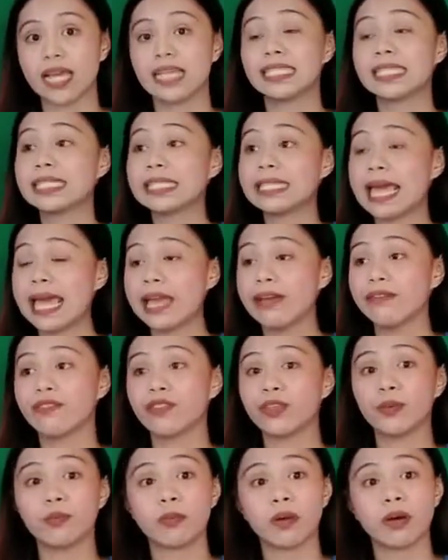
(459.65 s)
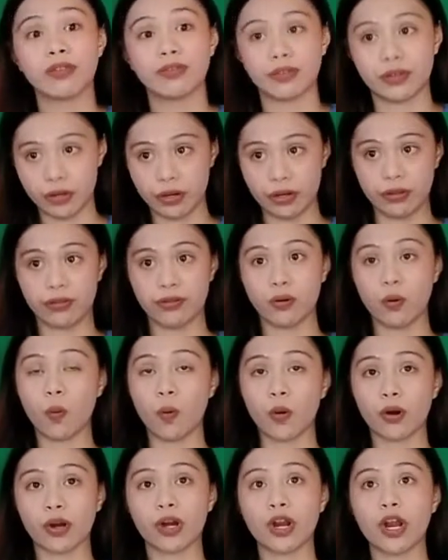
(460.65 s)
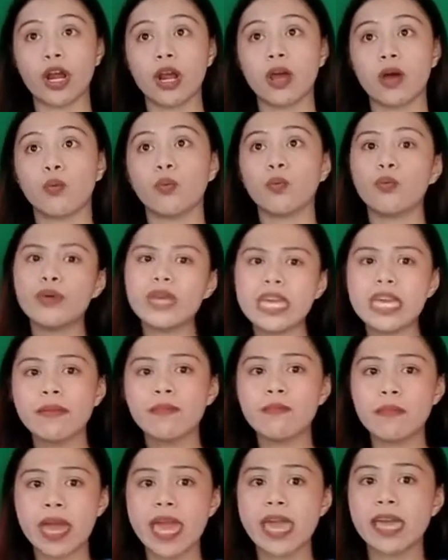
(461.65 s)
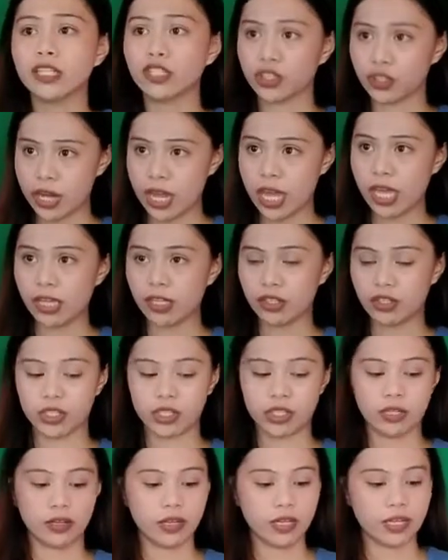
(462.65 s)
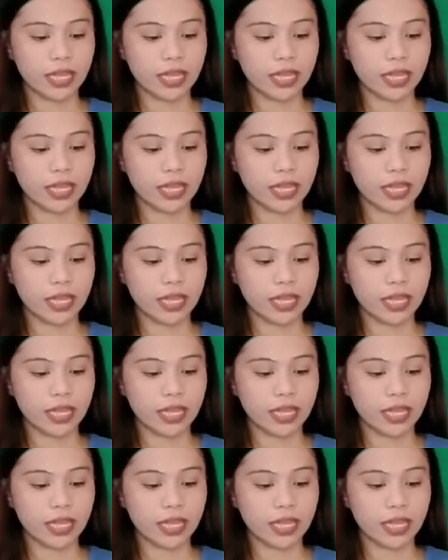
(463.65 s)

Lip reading: Save the Mother Earth, or we make change.